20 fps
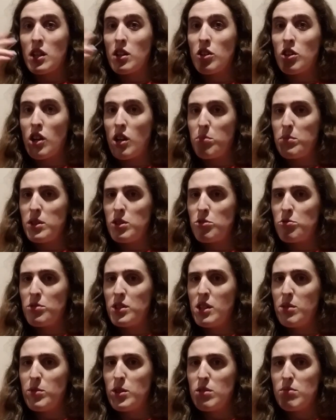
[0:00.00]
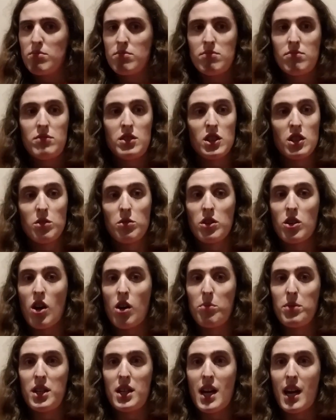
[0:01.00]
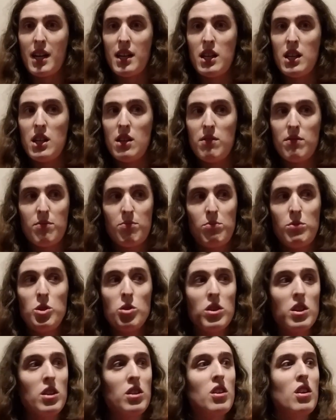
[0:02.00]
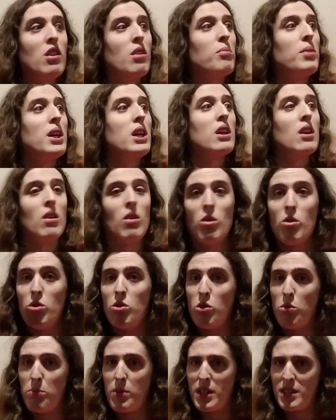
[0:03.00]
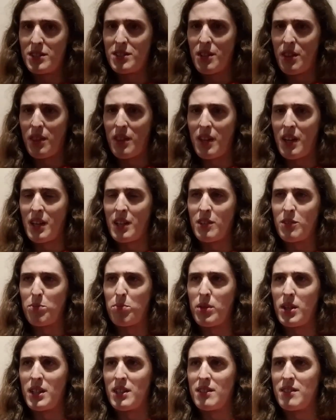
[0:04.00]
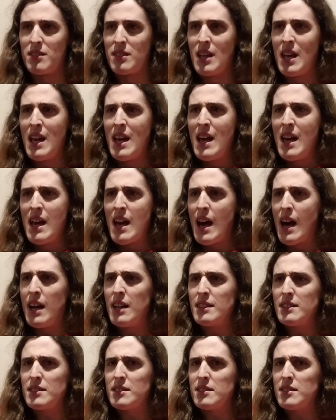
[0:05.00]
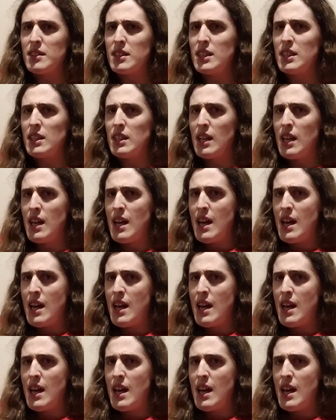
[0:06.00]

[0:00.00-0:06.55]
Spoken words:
can call me a dreamer, you could call me naive, you can call me a whole bunch of things, but honestly,